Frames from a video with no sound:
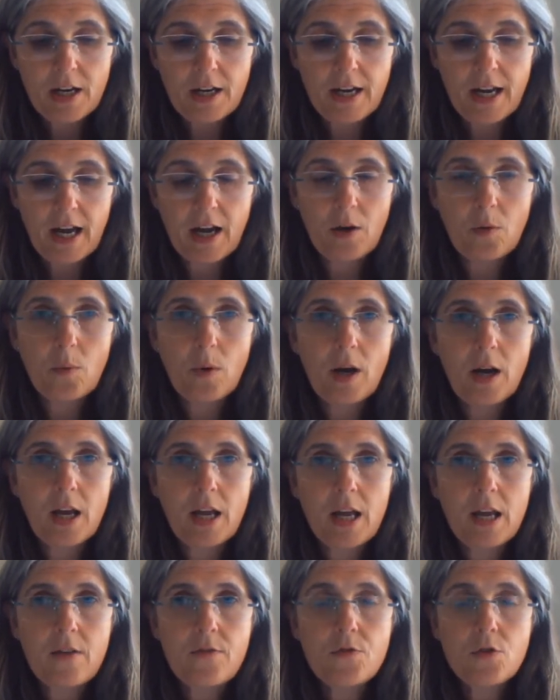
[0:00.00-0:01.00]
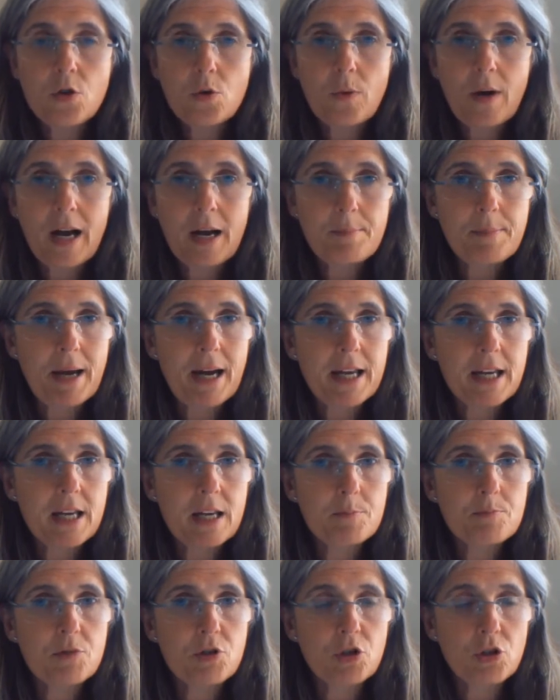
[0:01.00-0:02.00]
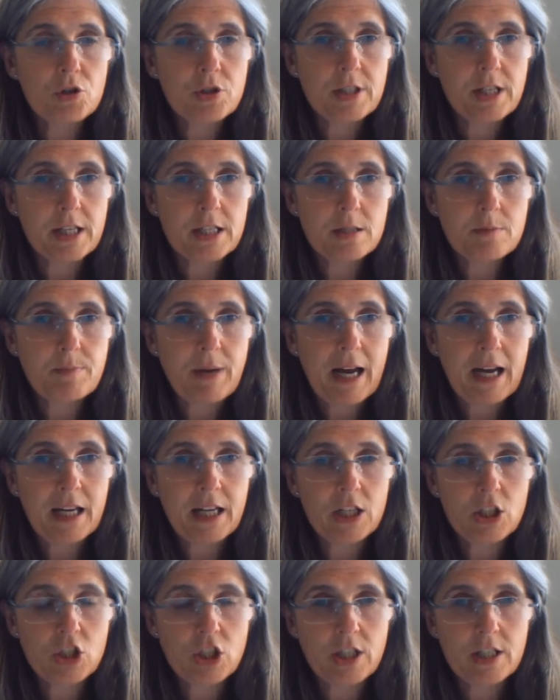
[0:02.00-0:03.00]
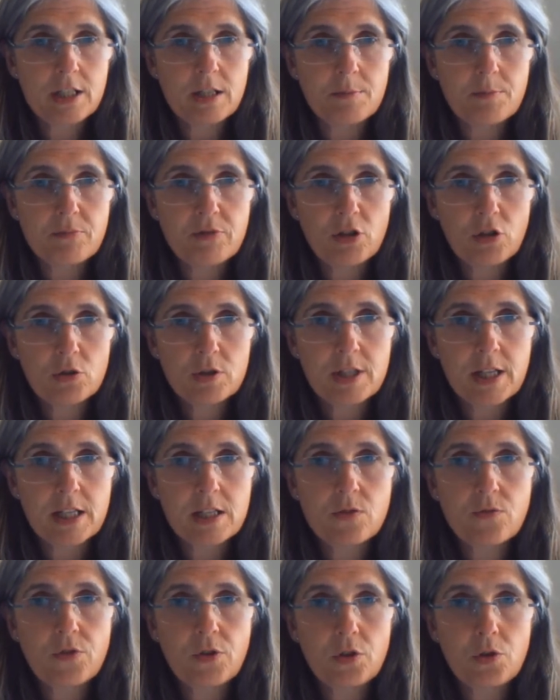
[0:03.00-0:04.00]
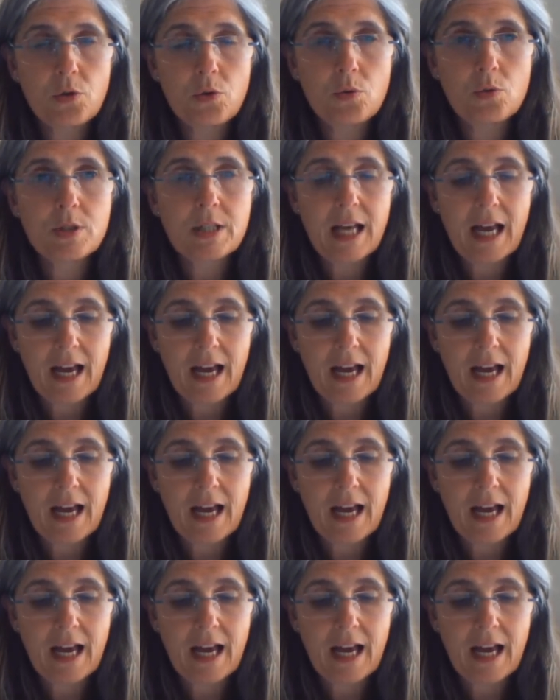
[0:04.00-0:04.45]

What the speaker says: Now, if you are buying processed packages and processed foods